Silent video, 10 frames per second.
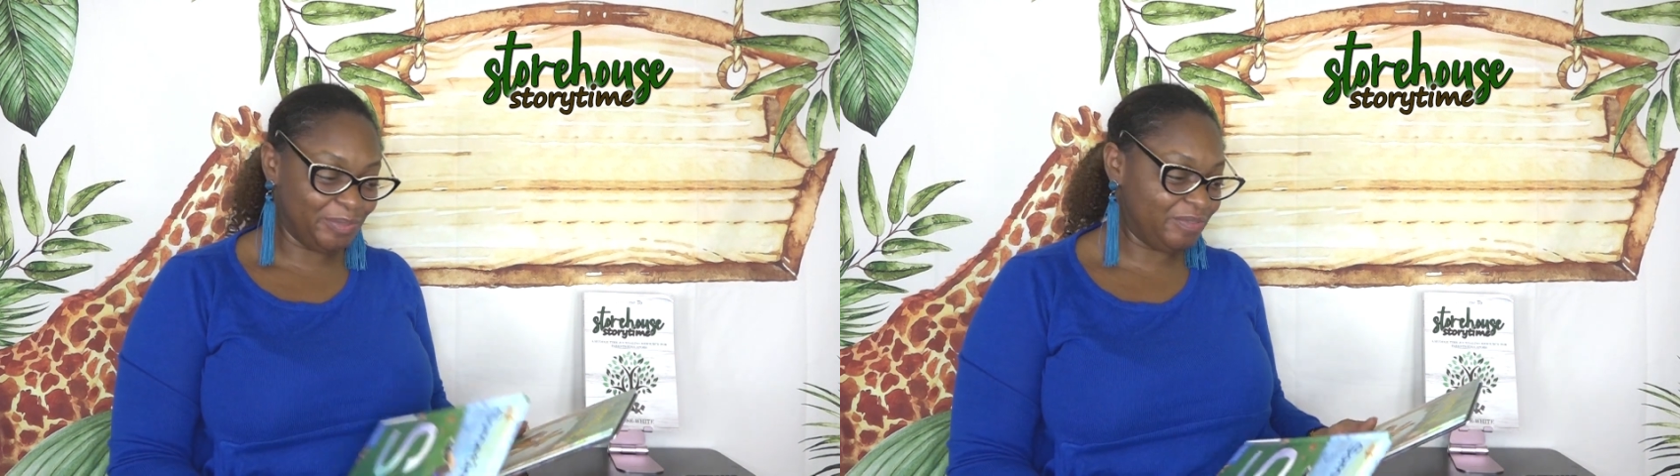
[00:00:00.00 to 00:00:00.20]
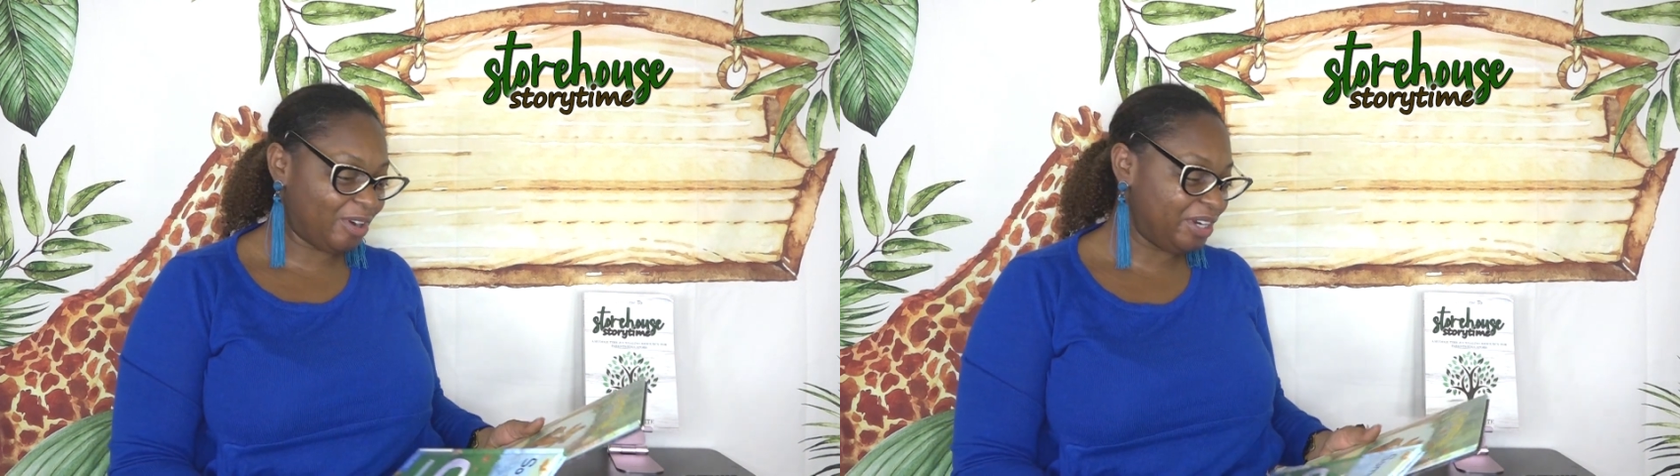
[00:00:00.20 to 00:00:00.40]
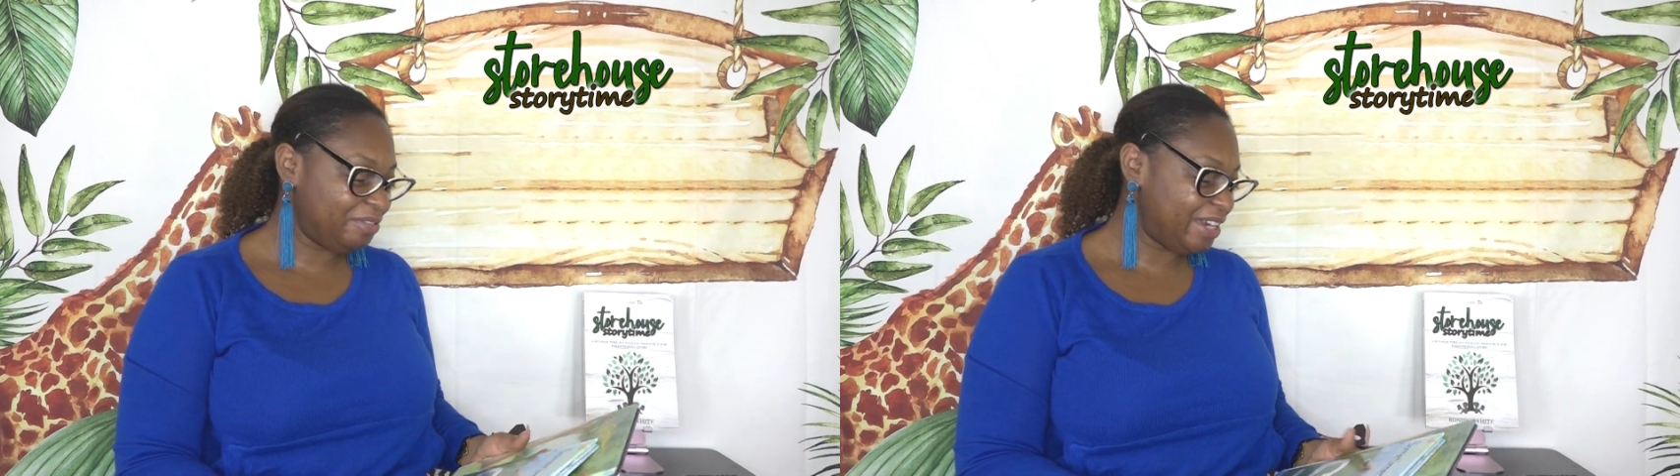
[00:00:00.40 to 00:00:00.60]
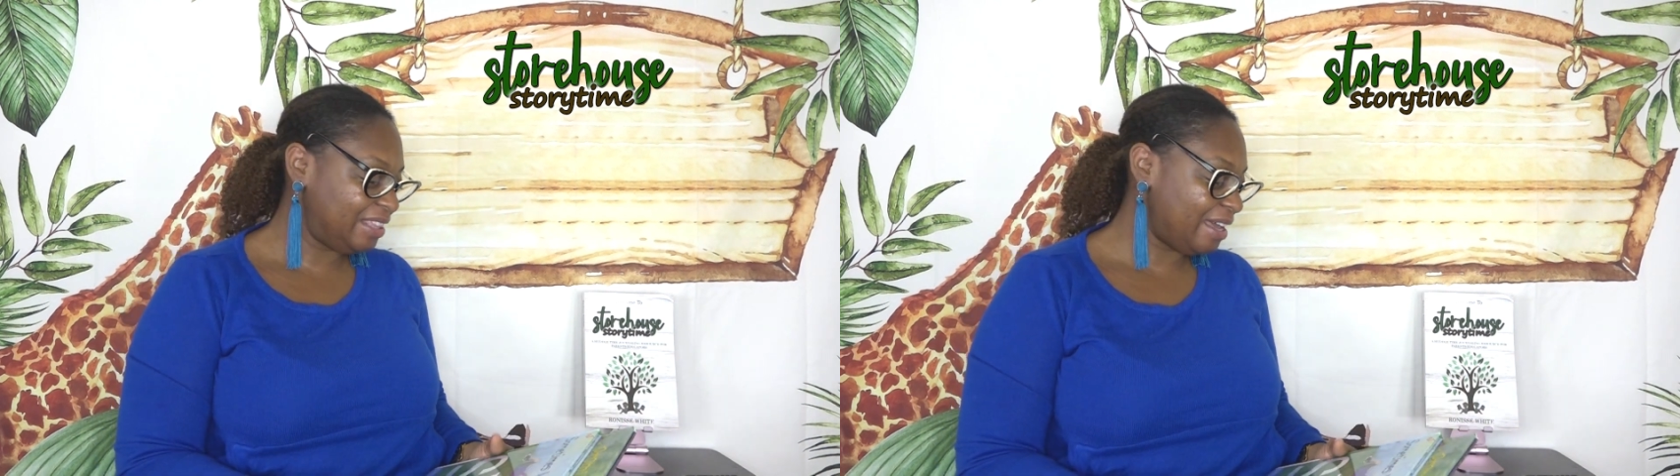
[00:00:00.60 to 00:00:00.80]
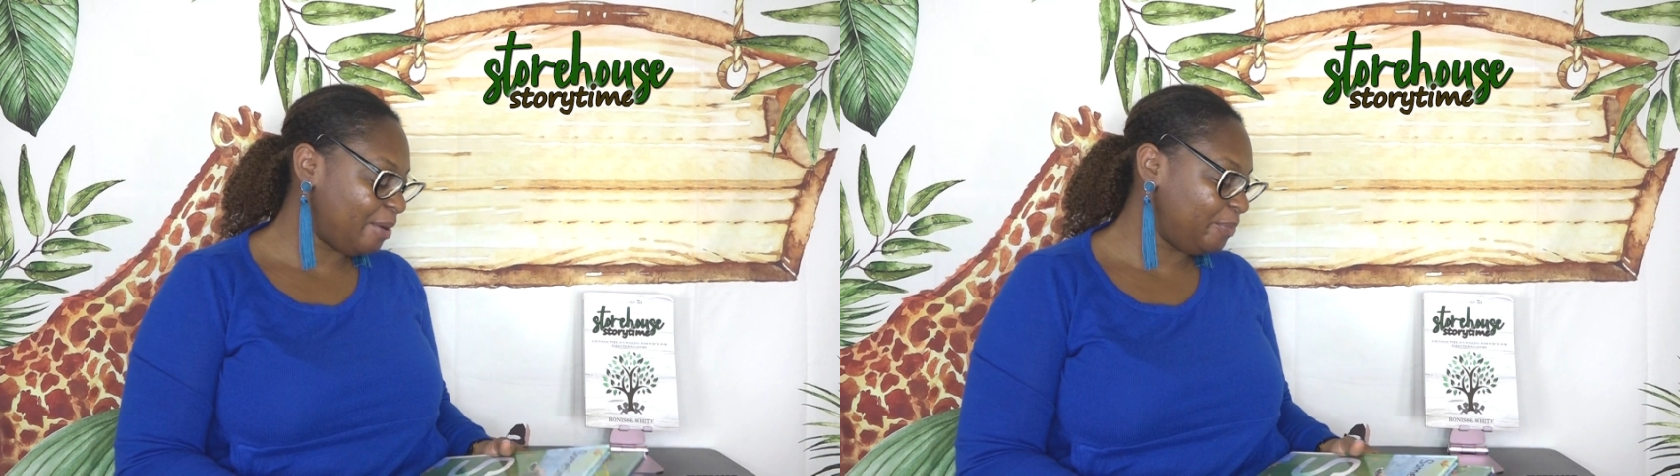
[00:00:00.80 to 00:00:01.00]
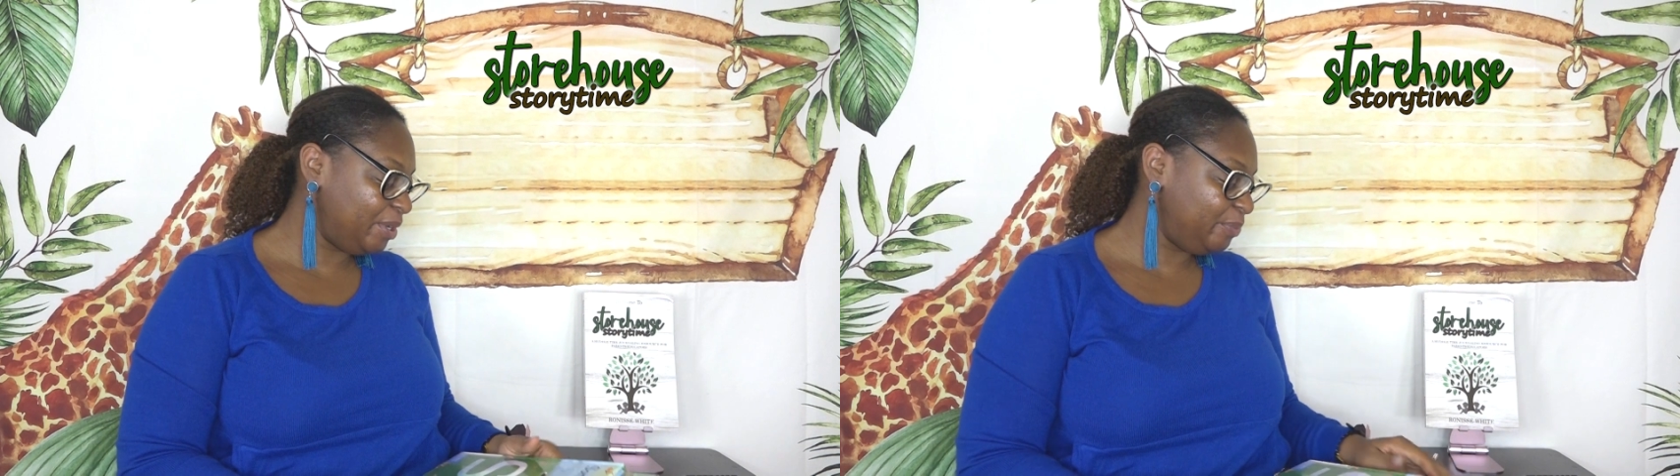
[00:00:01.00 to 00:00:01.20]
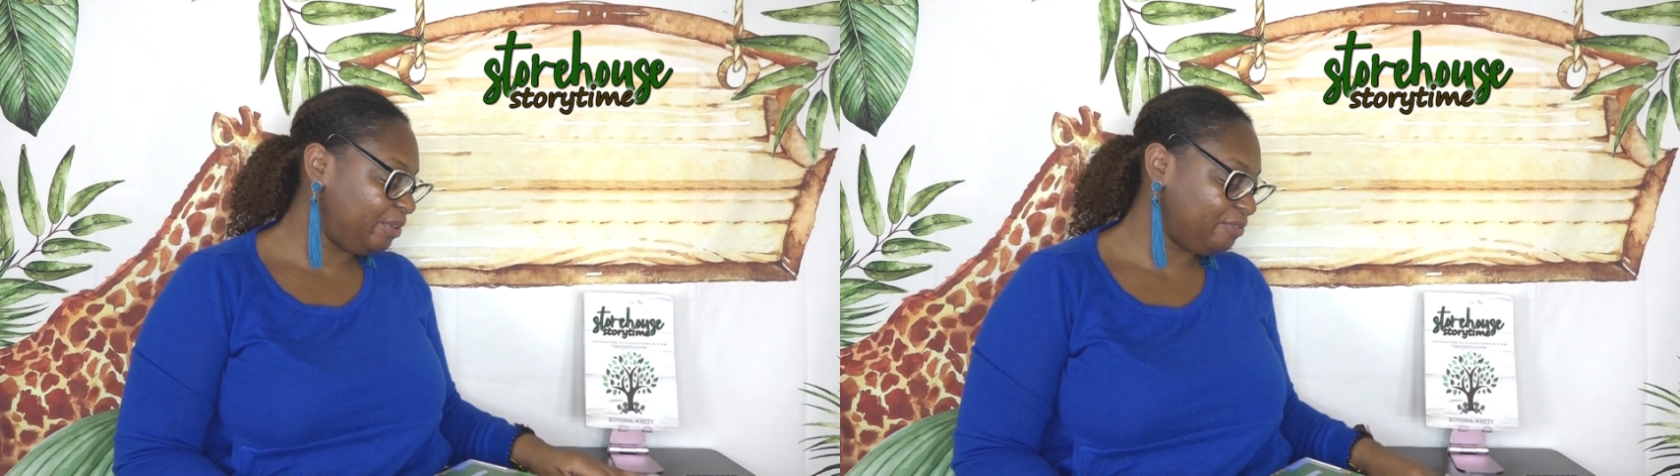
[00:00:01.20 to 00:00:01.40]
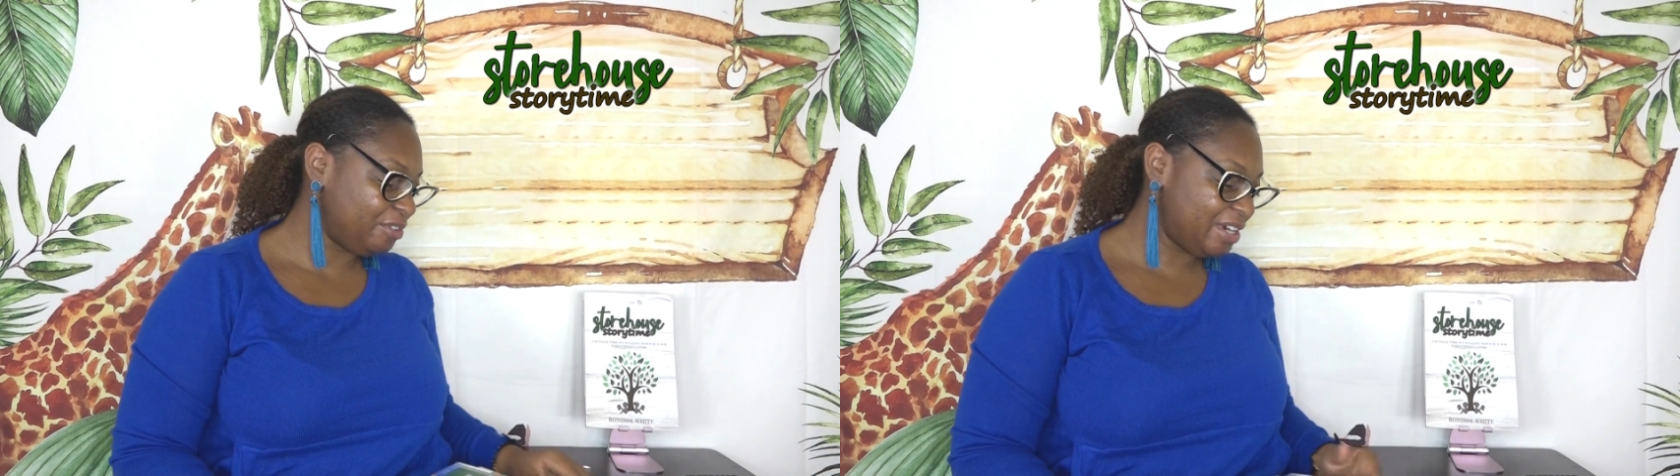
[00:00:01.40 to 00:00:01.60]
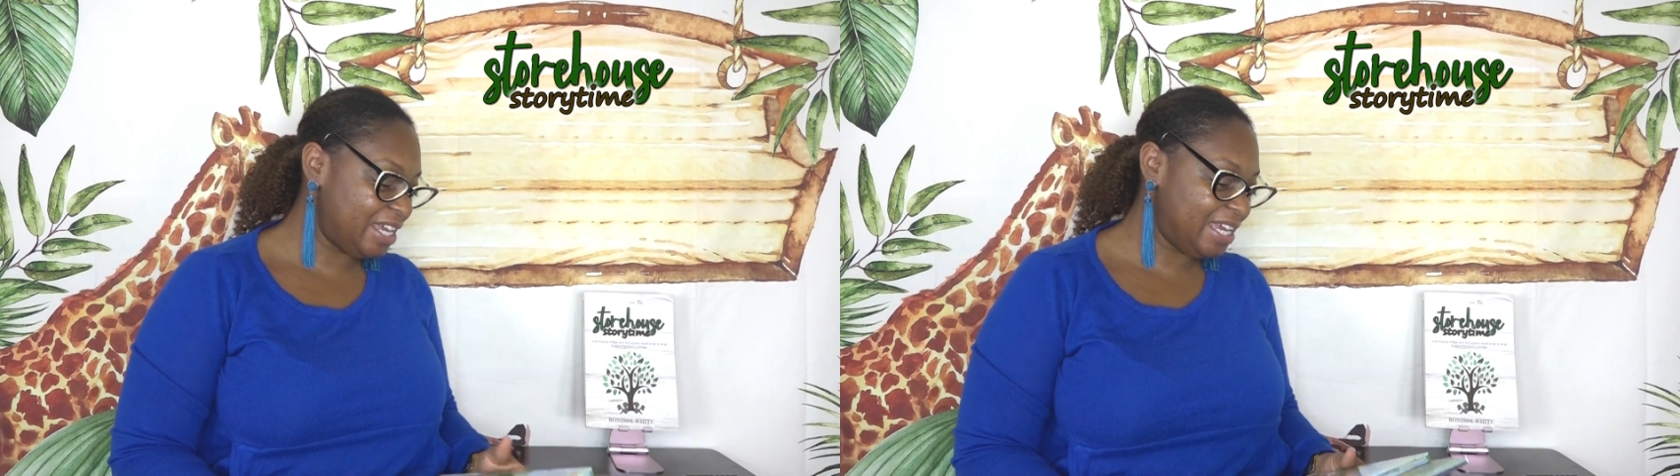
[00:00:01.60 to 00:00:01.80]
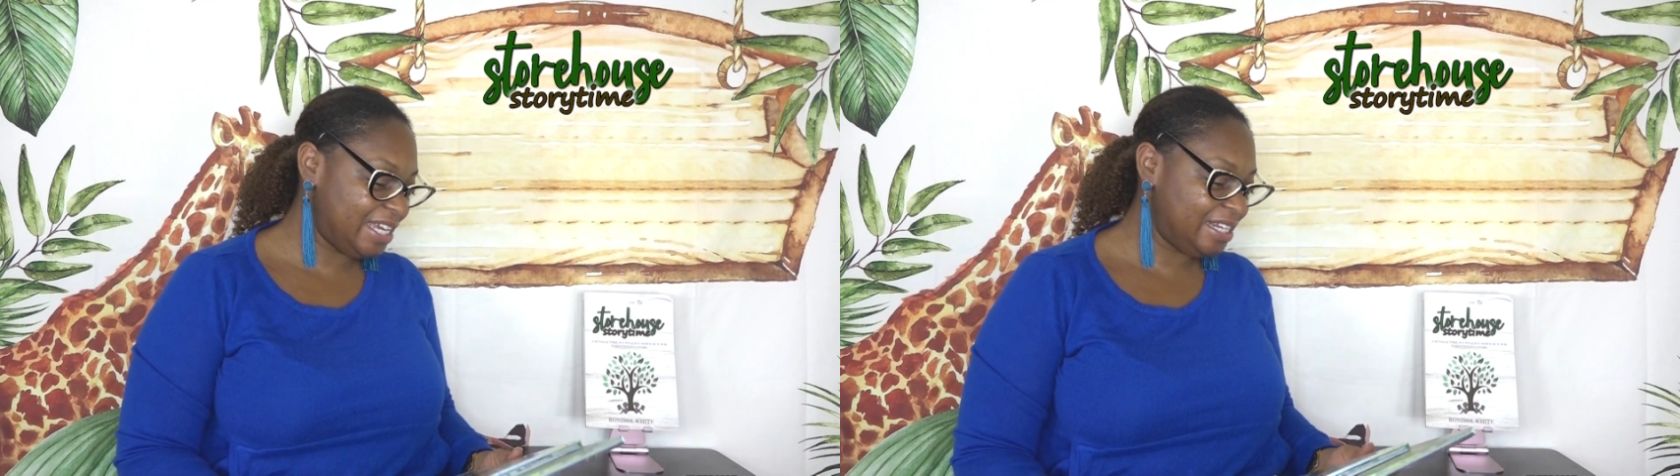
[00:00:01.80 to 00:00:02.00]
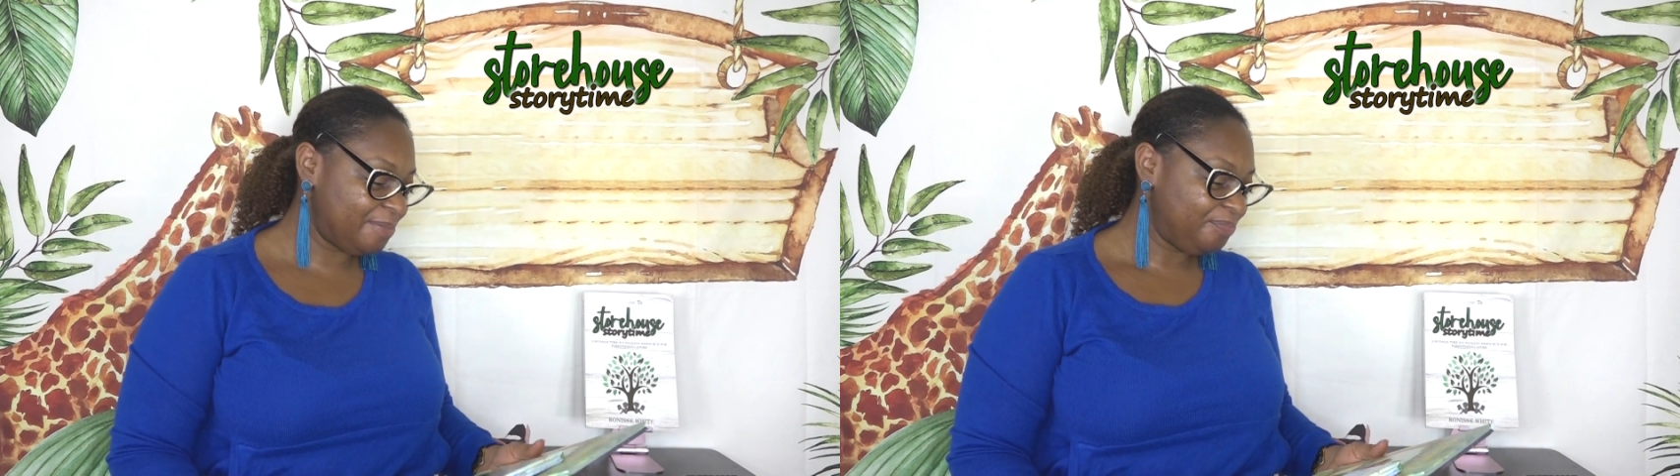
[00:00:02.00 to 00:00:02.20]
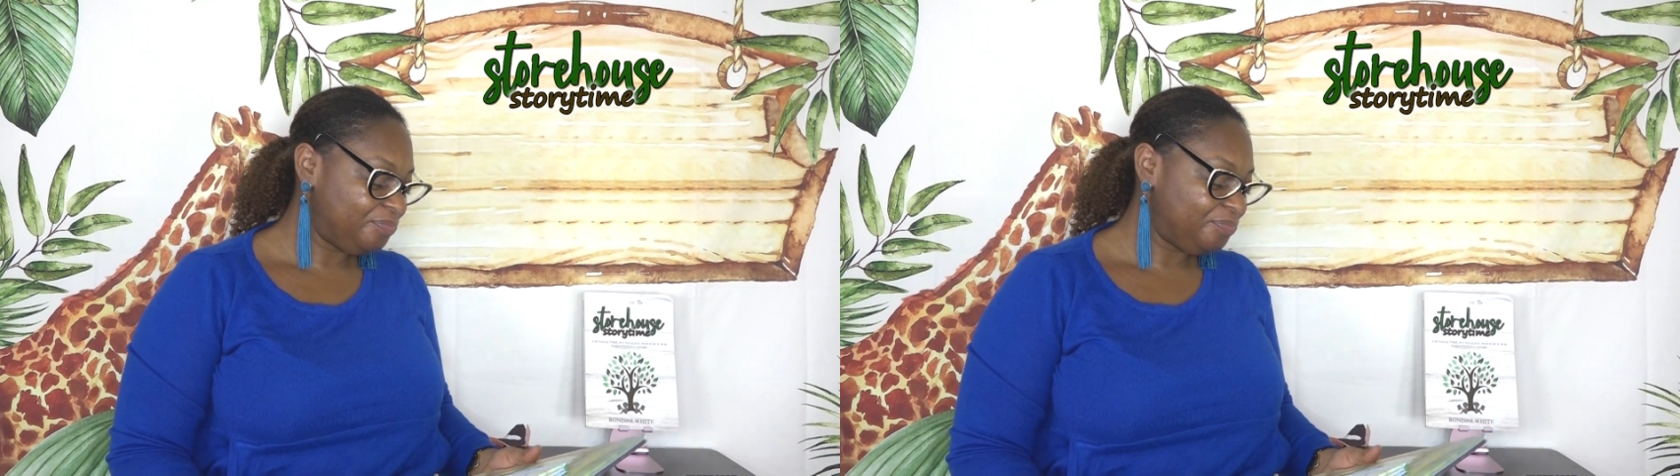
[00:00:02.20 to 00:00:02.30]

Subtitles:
We've already read that one. We've read